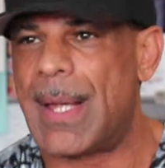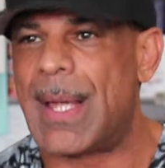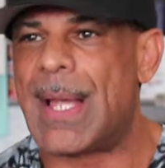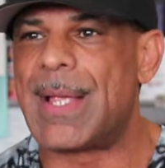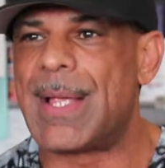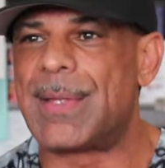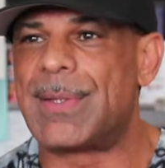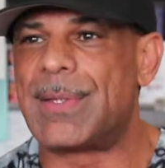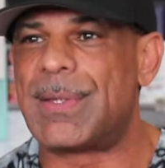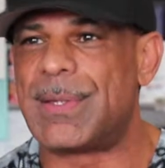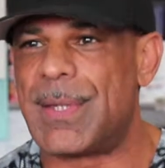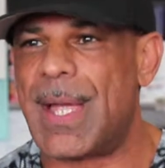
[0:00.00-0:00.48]

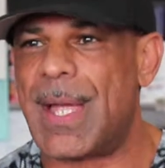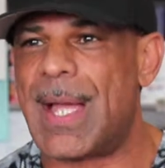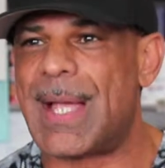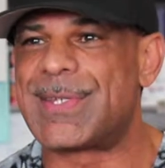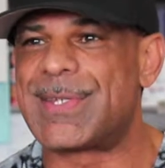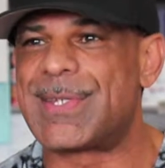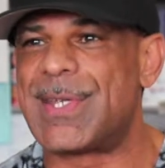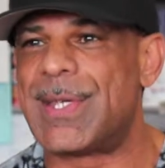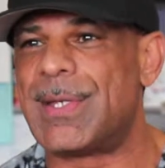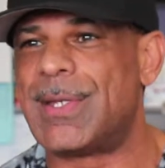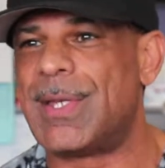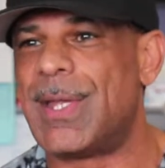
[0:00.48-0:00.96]
I
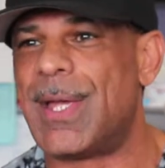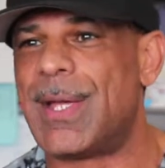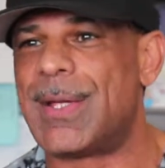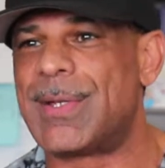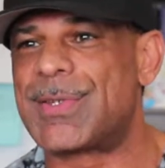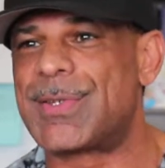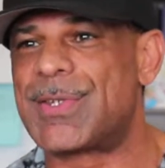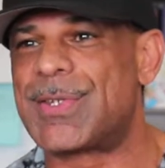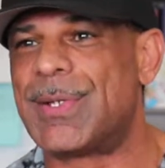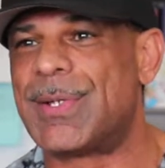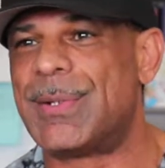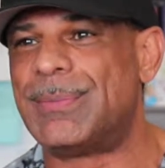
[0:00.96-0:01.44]
said
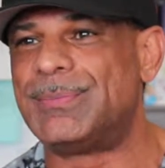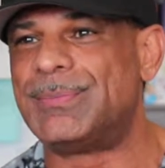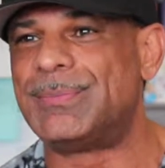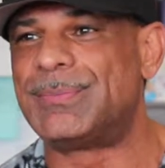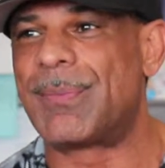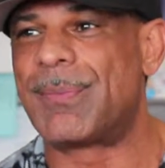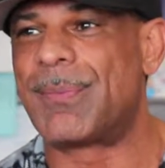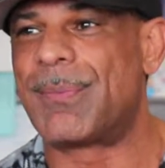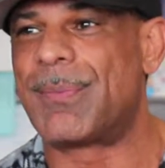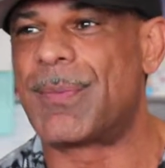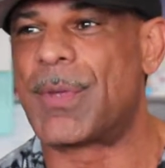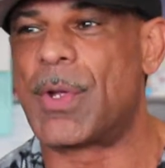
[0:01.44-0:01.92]
yes.
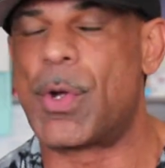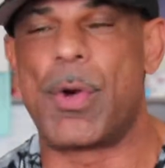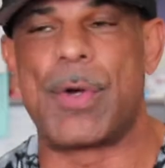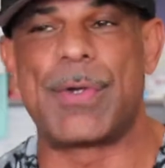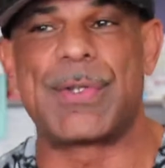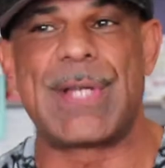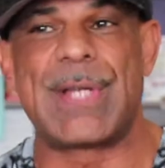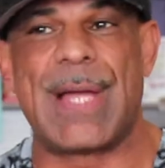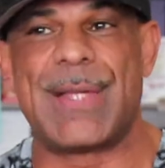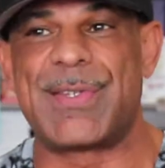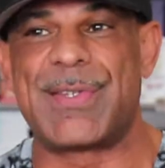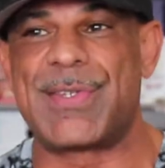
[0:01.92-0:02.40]
Of
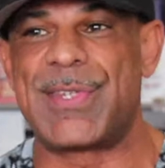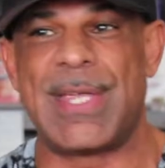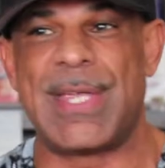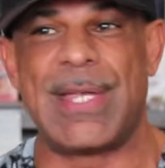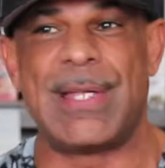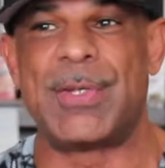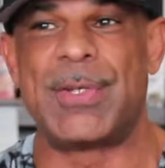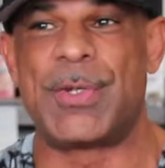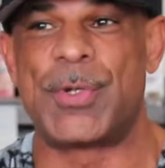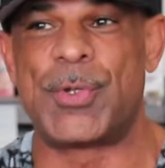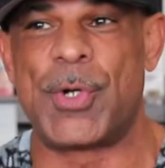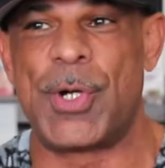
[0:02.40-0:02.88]
course, I'd
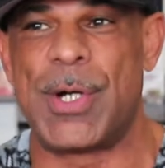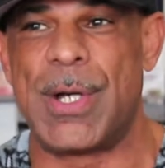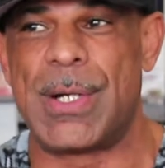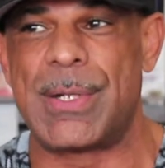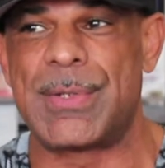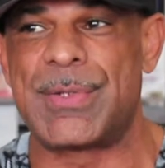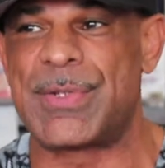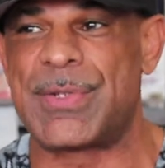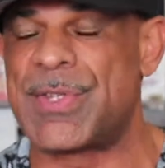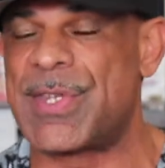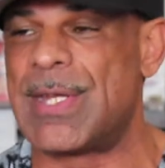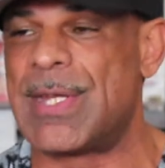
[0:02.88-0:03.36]
seen
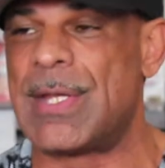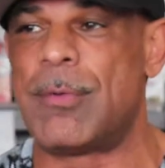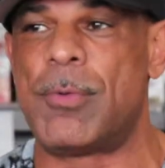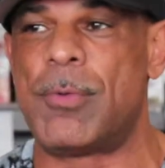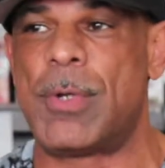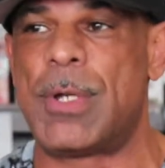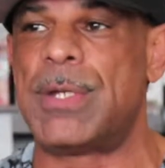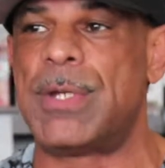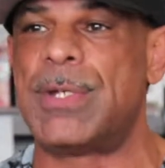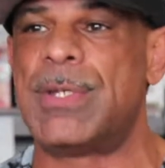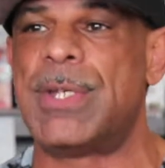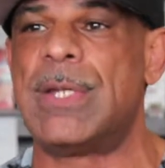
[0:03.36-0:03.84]
drugs and seen
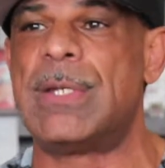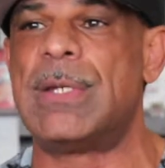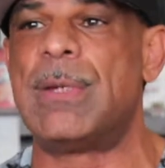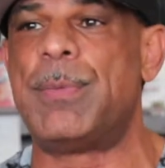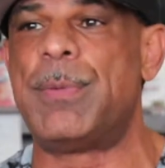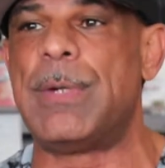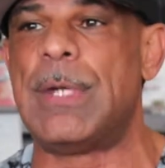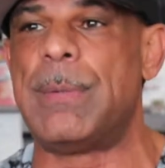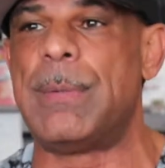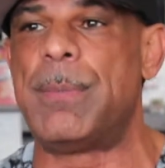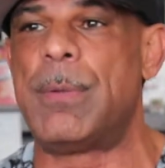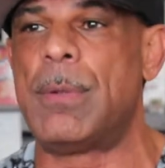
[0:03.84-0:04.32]
what it did to
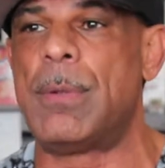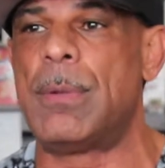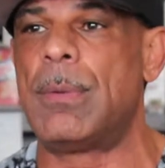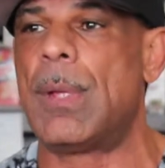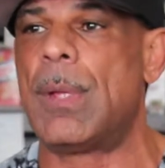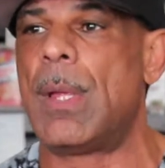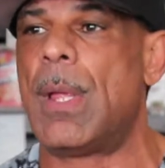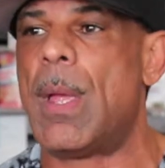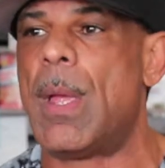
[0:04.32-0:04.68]
people,